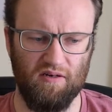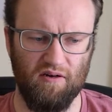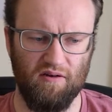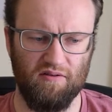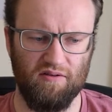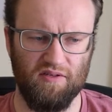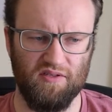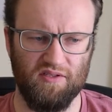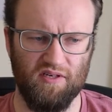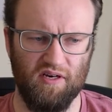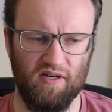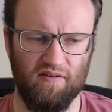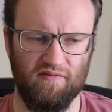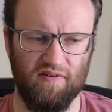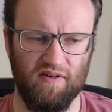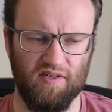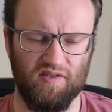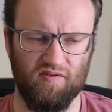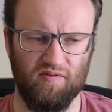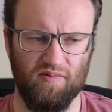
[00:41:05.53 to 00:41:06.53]
know, the side
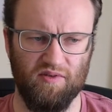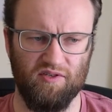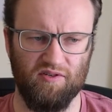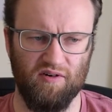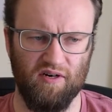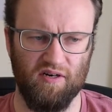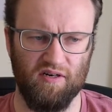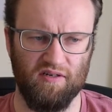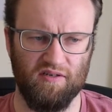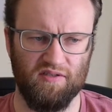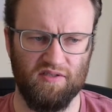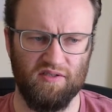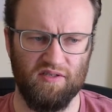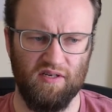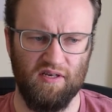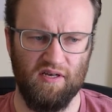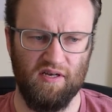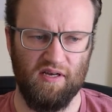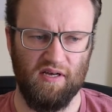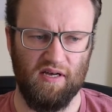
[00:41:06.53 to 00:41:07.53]
effects from the drugs,
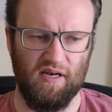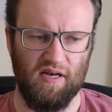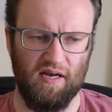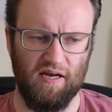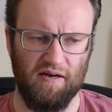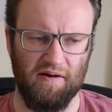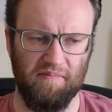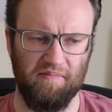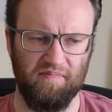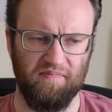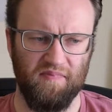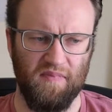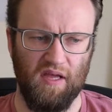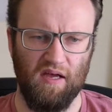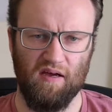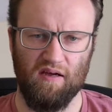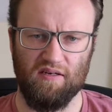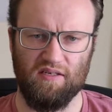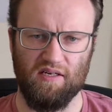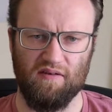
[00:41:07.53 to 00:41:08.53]

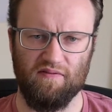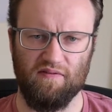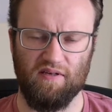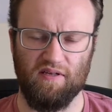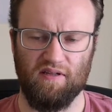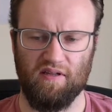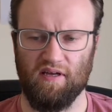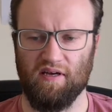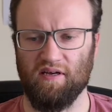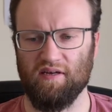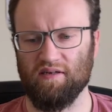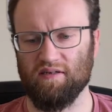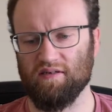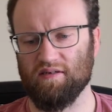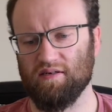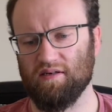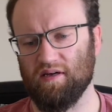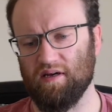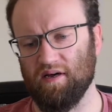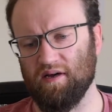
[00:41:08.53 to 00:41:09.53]
definitely there.
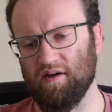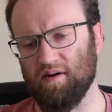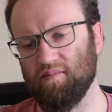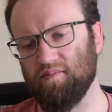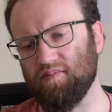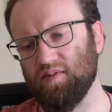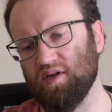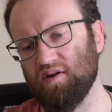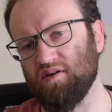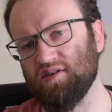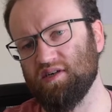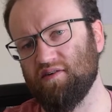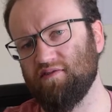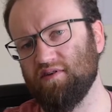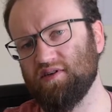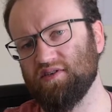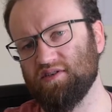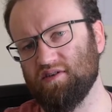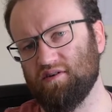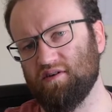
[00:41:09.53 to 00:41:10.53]
You know,
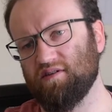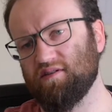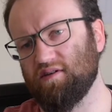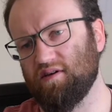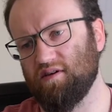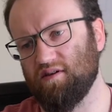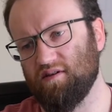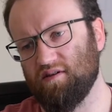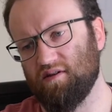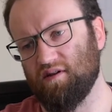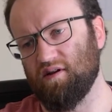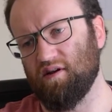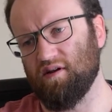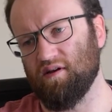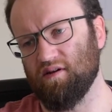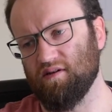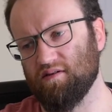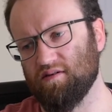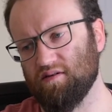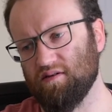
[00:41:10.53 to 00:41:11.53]
definitely something that
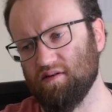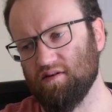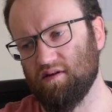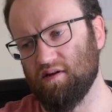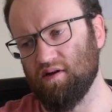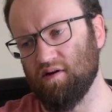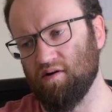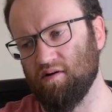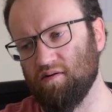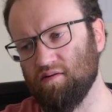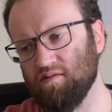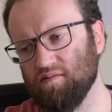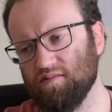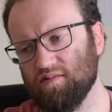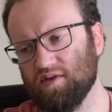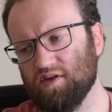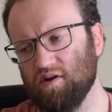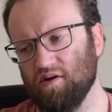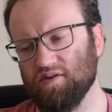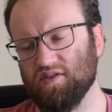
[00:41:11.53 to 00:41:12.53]
I'll
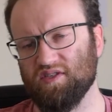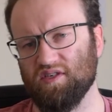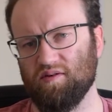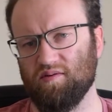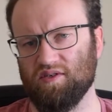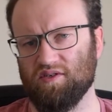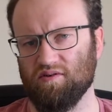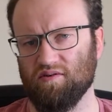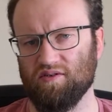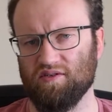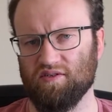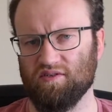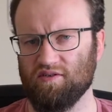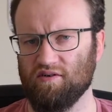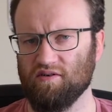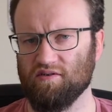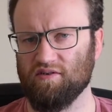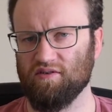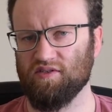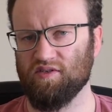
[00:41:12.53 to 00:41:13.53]
constantly be talking to
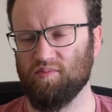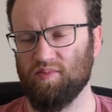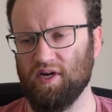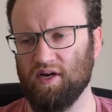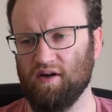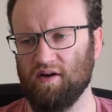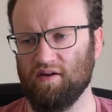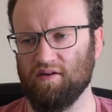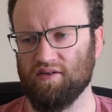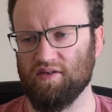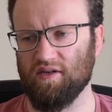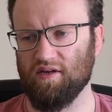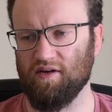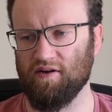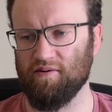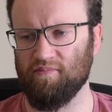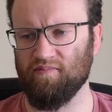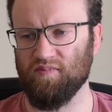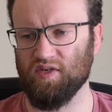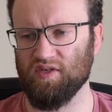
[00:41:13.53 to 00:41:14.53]
doctors about,
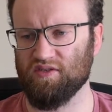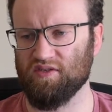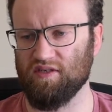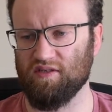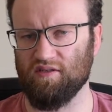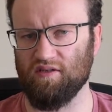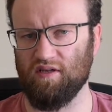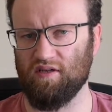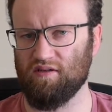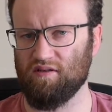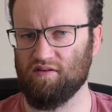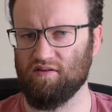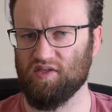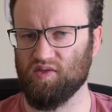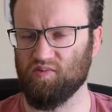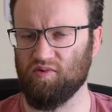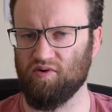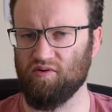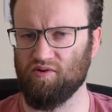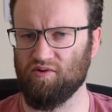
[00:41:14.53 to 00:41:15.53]
just in
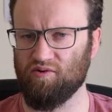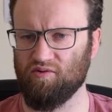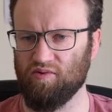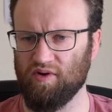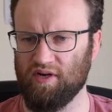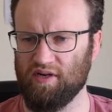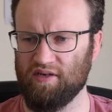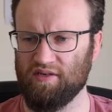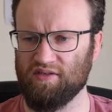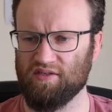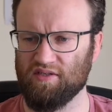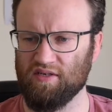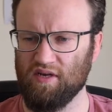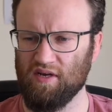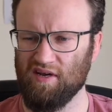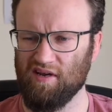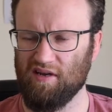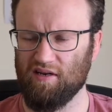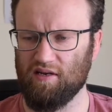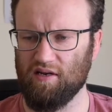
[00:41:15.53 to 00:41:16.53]
small little ways.
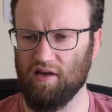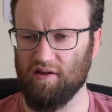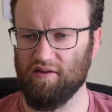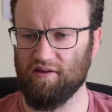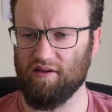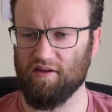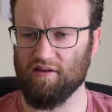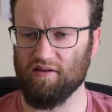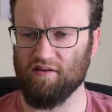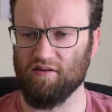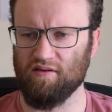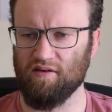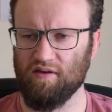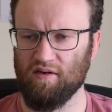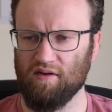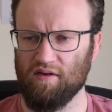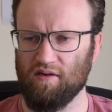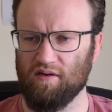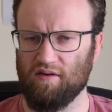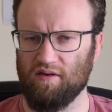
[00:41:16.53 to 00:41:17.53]
Nothing
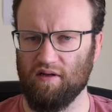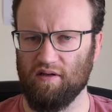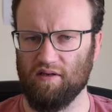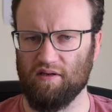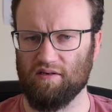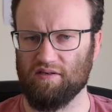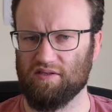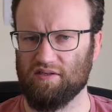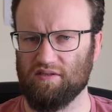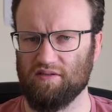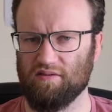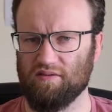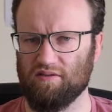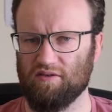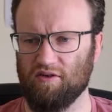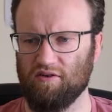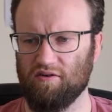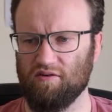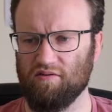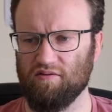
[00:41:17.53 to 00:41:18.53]

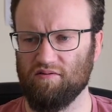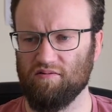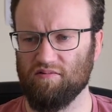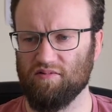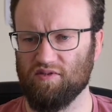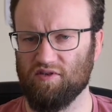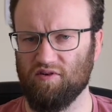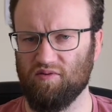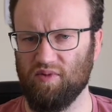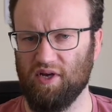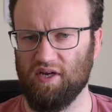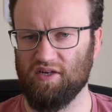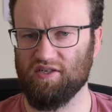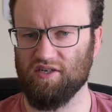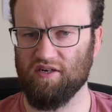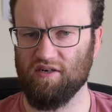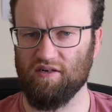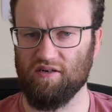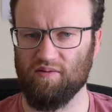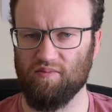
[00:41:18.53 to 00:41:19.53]
too
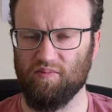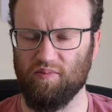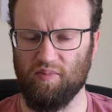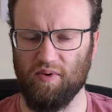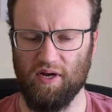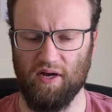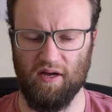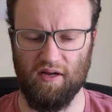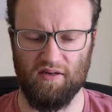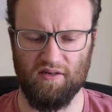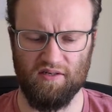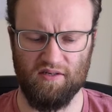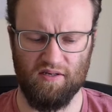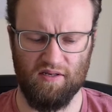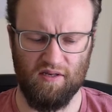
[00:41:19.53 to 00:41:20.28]
major, but